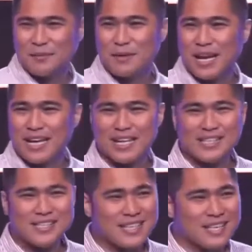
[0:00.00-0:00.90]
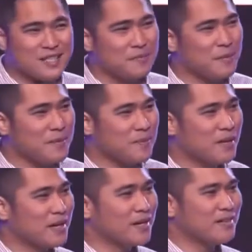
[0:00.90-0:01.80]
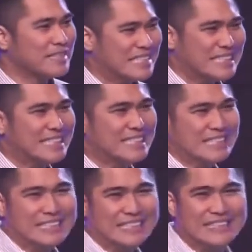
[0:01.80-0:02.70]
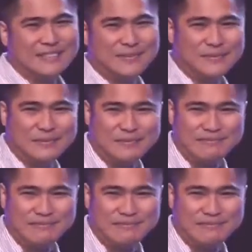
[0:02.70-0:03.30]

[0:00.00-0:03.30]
But I can sense people are, um,